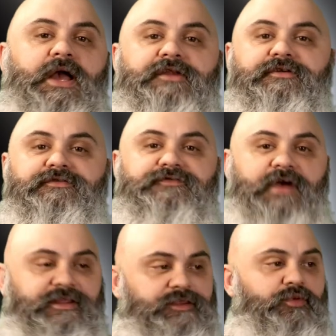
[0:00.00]
of
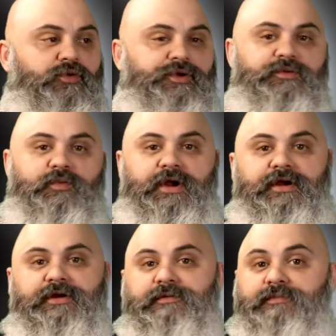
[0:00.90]
at the point
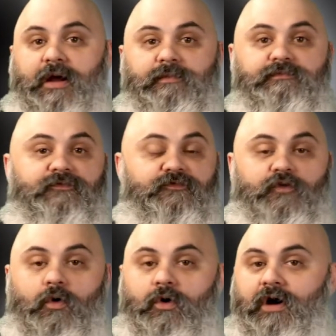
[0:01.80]
where I'm
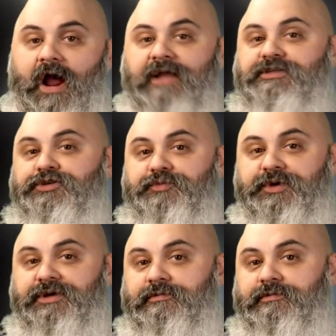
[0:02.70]
for I2P.